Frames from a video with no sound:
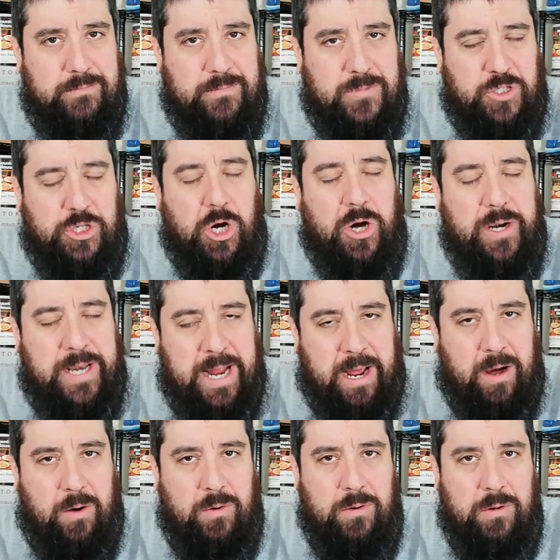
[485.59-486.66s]
Start
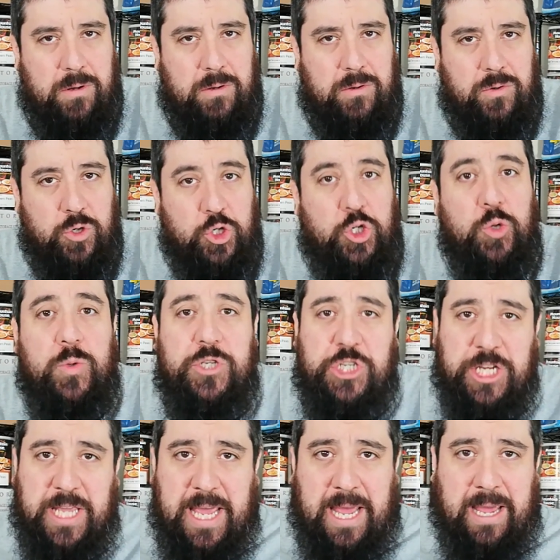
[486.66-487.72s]
now. Do what you
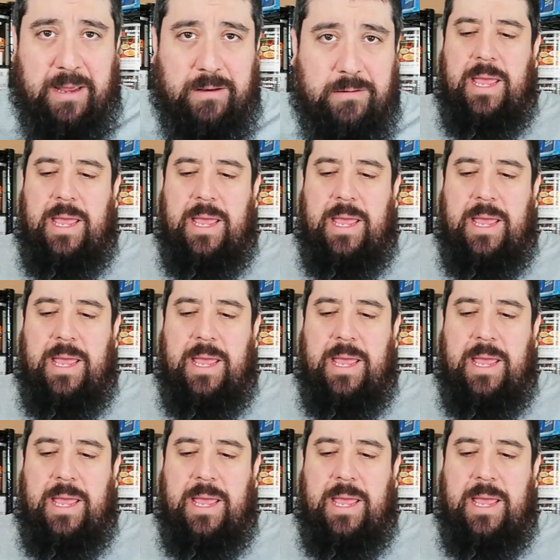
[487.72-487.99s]
can.